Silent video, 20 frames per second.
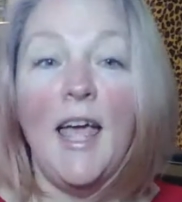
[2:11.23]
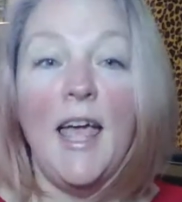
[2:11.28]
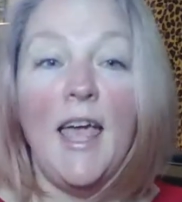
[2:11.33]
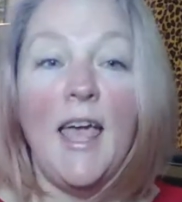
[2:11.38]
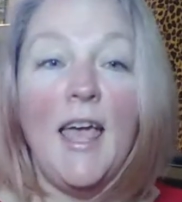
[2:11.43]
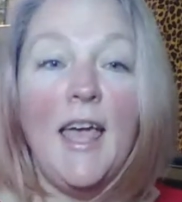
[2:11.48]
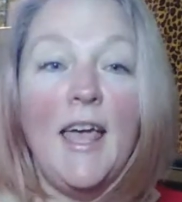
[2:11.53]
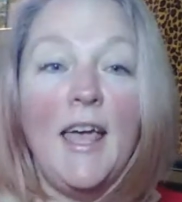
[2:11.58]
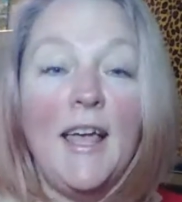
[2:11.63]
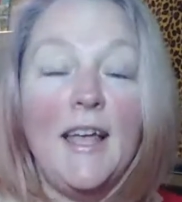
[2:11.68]

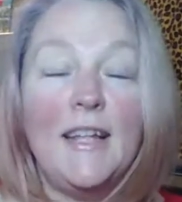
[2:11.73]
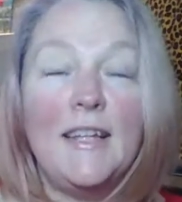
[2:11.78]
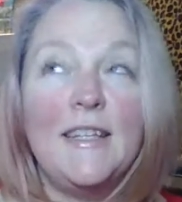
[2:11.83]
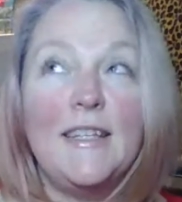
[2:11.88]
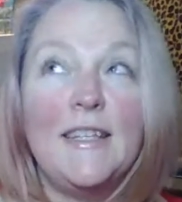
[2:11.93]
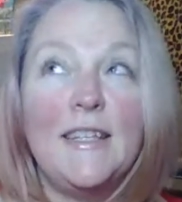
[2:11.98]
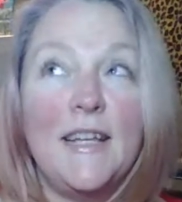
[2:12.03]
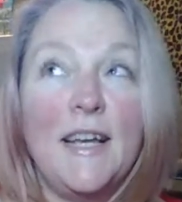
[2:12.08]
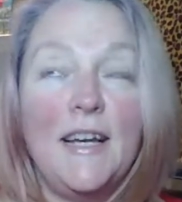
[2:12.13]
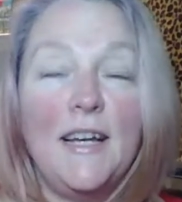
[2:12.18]
And
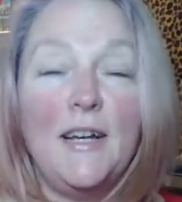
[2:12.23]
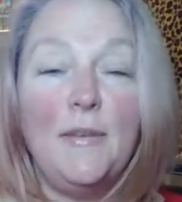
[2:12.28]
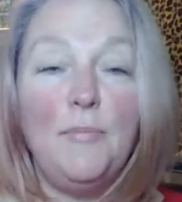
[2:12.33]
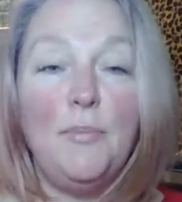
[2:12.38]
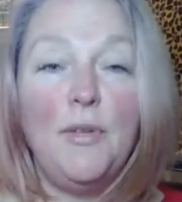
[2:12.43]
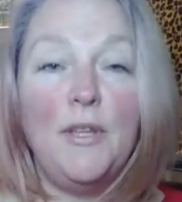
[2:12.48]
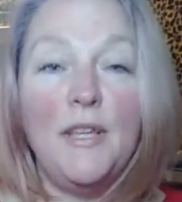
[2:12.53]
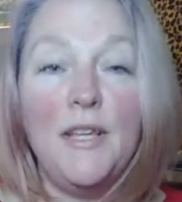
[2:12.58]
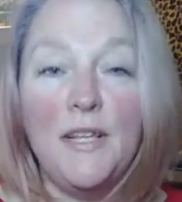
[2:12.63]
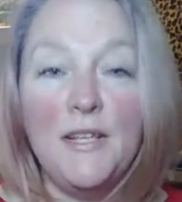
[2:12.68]
uh,
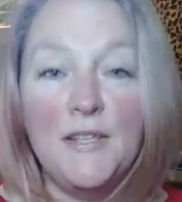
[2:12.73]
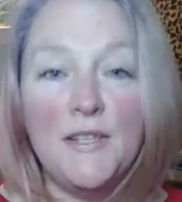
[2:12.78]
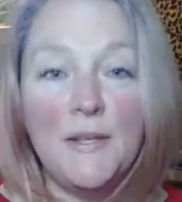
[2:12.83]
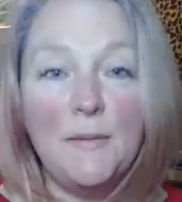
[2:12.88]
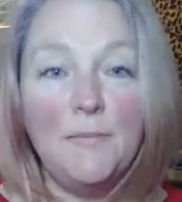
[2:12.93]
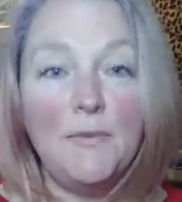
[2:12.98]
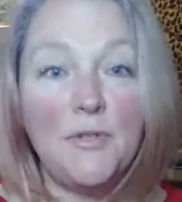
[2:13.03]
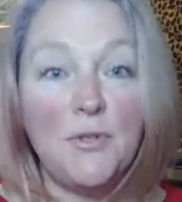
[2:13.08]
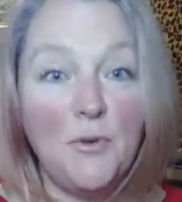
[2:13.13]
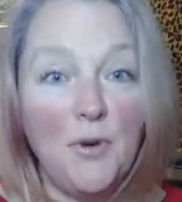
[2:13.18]
please
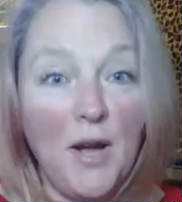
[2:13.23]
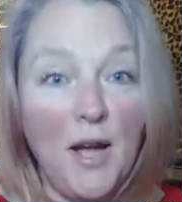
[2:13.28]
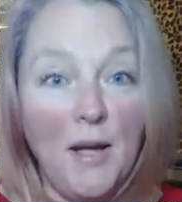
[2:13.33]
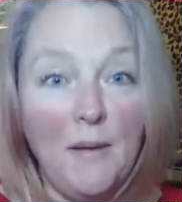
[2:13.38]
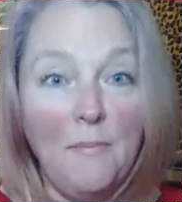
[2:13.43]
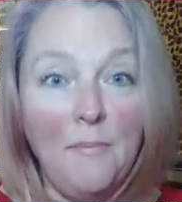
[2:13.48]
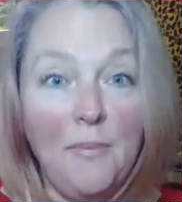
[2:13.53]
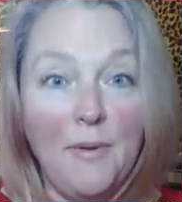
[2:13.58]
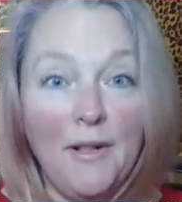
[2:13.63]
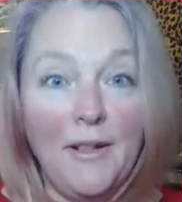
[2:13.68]
subscribe
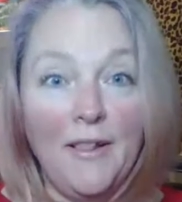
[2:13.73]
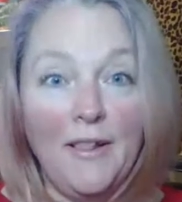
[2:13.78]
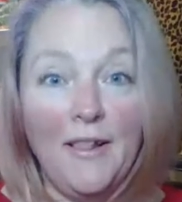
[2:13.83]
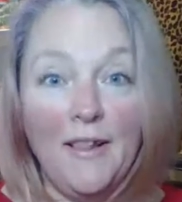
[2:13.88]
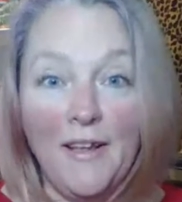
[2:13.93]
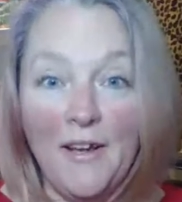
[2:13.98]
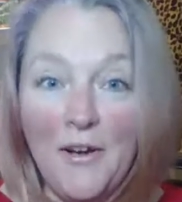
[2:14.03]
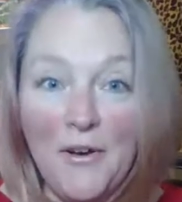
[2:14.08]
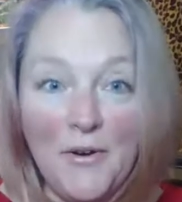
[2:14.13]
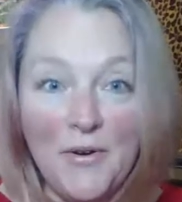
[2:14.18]

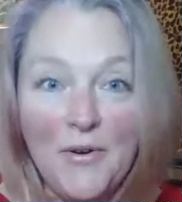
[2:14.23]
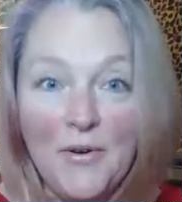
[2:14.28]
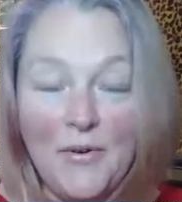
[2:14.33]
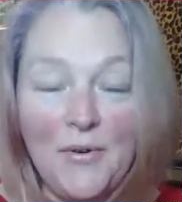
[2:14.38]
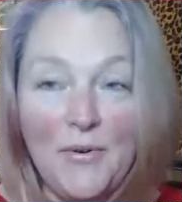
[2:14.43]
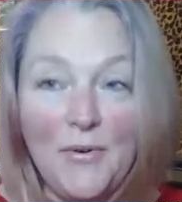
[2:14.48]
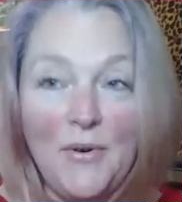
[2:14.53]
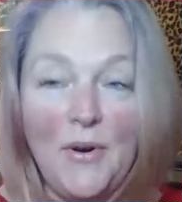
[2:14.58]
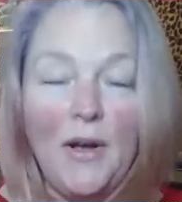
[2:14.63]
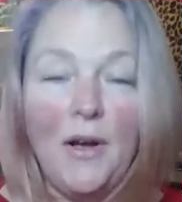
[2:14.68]

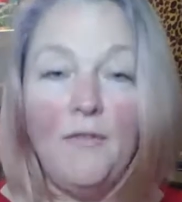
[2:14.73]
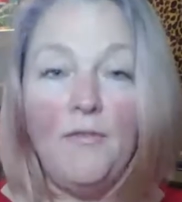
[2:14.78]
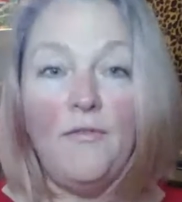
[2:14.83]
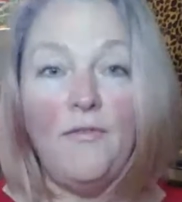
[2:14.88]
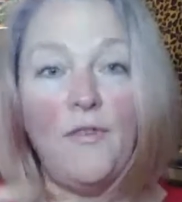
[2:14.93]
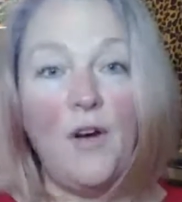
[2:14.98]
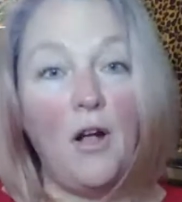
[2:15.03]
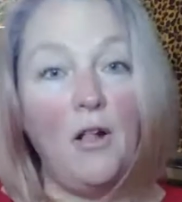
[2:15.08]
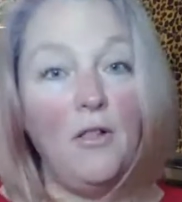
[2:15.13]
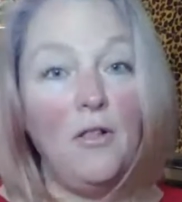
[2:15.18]
below,
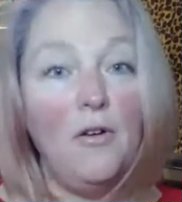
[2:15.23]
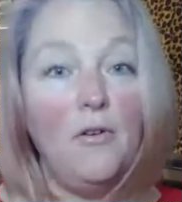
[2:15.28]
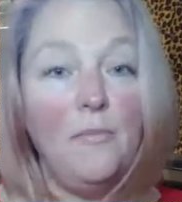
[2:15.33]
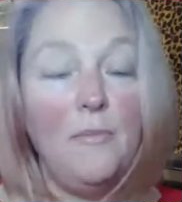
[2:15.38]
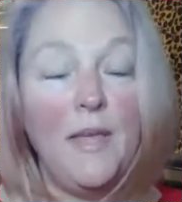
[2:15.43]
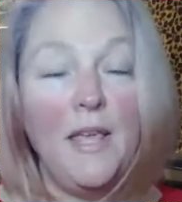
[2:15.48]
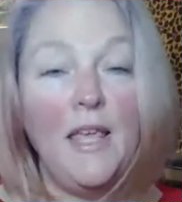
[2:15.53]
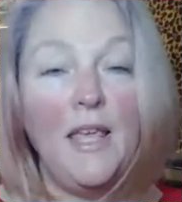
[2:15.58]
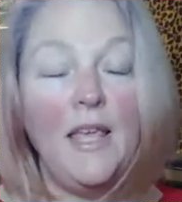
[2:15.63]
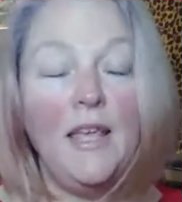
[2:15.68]
follow
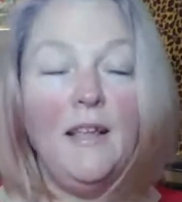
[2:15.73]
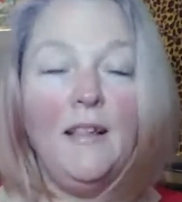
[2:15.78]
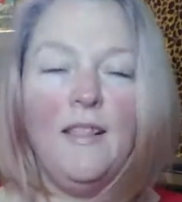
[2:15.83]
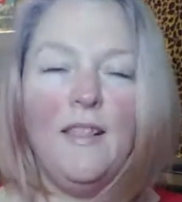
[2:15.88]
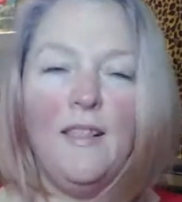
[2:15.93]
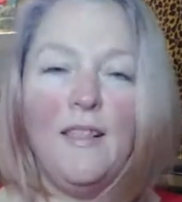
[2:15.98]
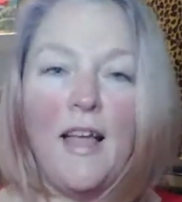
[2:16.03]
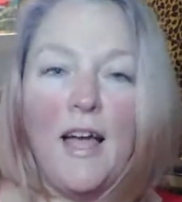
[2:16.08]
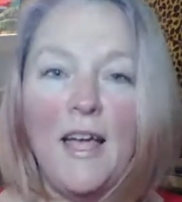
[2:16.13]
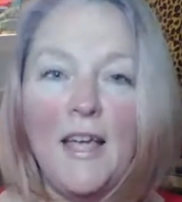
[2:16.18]
me,
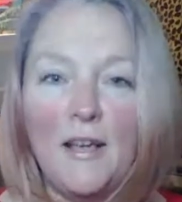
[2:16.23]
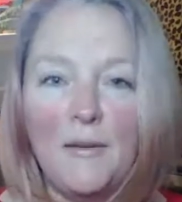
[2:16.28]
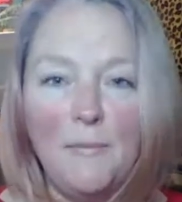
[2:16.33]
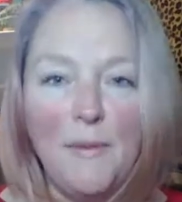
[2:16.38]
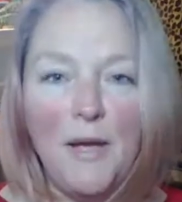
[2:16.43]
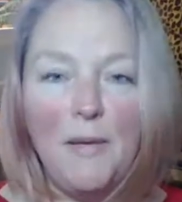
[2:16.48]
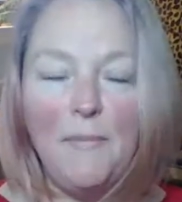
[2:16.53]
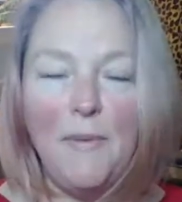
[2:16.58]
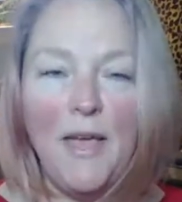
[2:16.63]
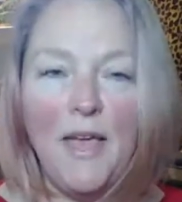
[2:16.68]
like
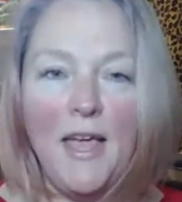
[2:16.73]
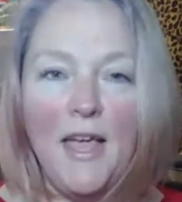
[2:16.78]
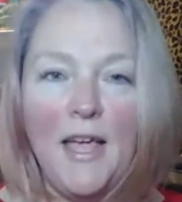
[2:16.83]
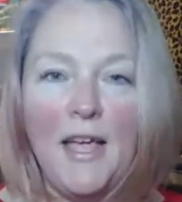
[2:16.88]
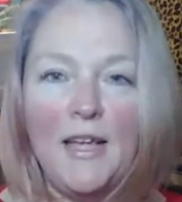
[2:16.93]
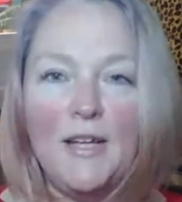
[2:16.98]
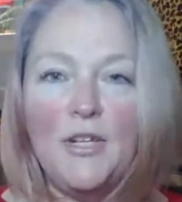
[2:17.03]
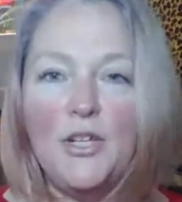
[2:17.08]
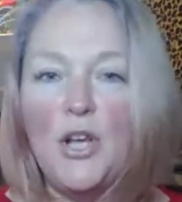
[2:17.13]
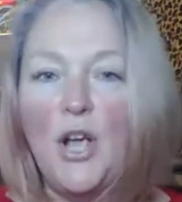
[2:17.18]
my
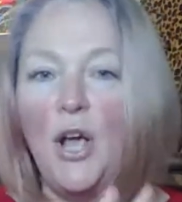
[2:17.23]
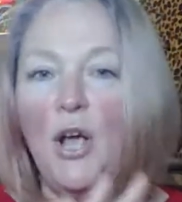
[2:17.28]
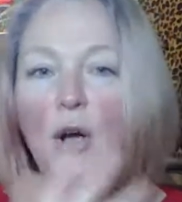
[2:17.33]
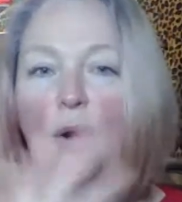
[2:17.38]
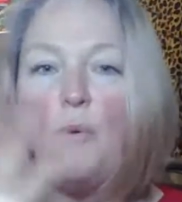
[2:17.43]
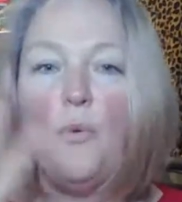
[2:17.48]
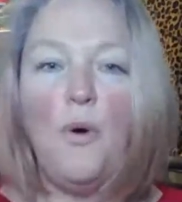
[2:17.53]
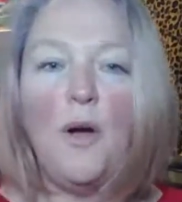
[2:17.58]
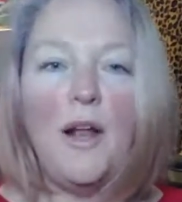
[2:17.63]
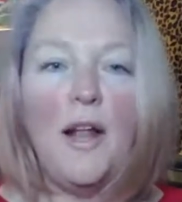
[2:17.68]
page,
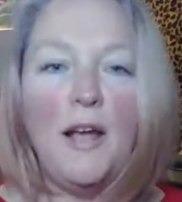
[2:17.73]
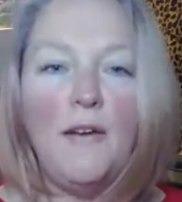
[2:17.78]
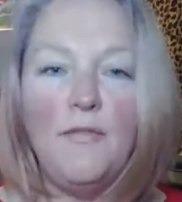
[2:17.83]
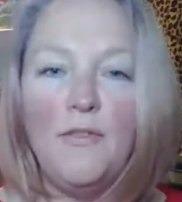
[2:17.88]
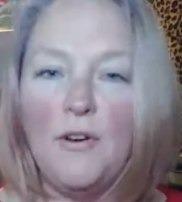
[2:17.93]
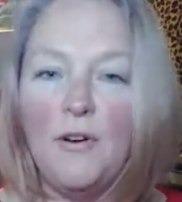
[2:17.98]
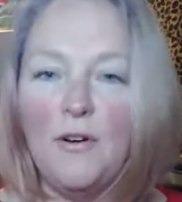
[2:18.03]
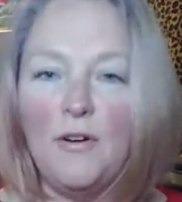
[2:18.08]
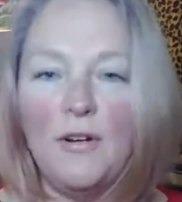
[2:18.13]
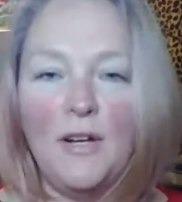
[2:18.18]

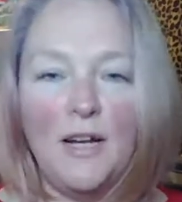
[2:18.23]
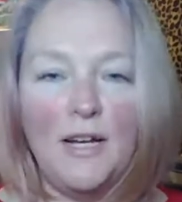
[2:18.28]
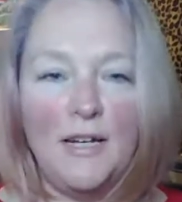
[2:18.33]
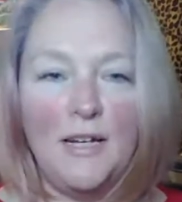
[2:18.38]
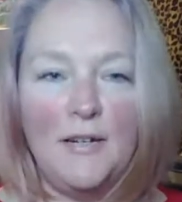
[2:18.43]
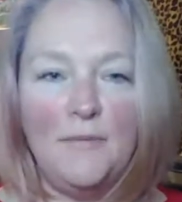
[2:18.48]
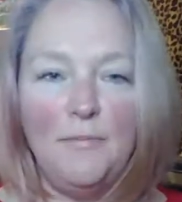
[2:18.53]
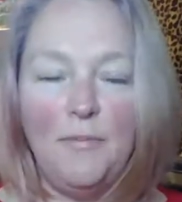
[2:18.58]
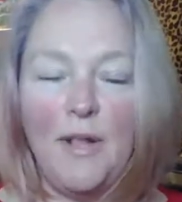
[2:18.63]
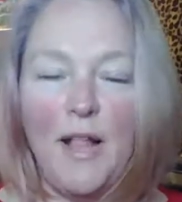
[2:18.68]
whatever
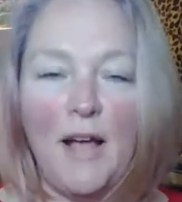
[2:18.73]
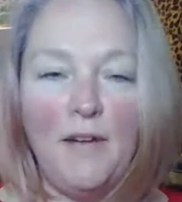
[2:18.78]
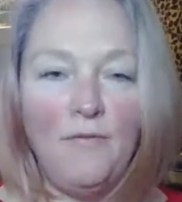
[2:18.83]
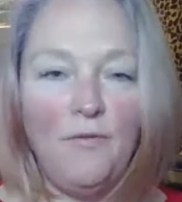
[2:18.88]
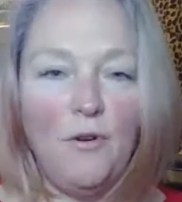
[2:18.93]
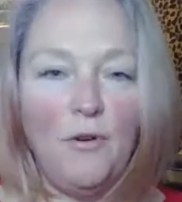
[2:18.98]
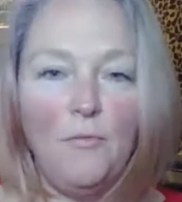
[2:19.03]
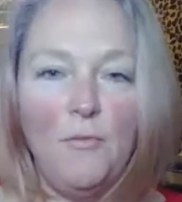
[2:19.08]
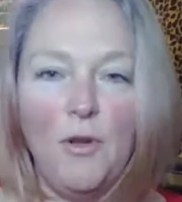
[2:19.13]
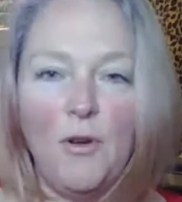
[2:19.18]
um,
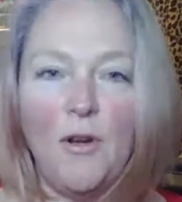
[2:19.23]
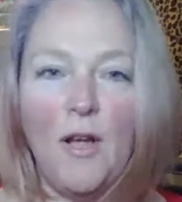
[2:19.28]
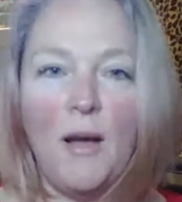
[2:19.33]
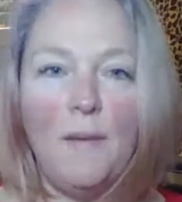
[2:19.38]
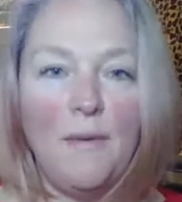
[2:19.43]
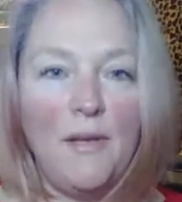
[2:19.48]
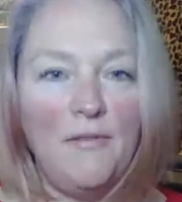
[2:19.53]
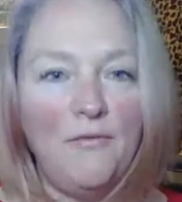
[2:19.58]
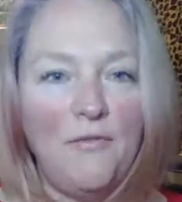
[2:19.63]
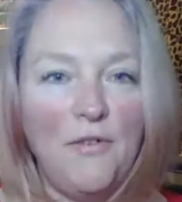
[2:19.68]
platform you're
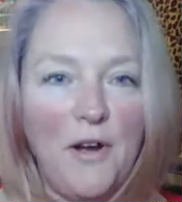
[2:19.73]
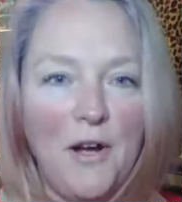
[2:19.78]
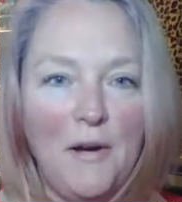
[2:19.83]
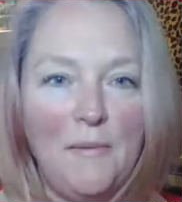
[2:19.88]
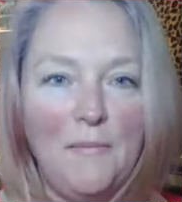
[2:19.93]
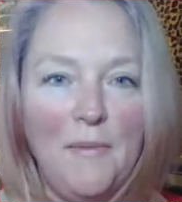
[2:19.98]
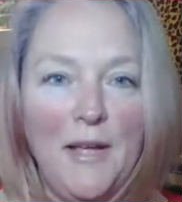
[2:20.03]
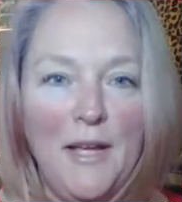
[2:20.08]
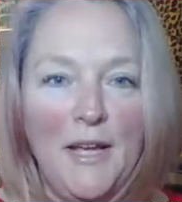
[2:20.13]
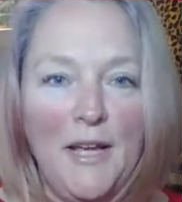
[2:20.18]
coming from.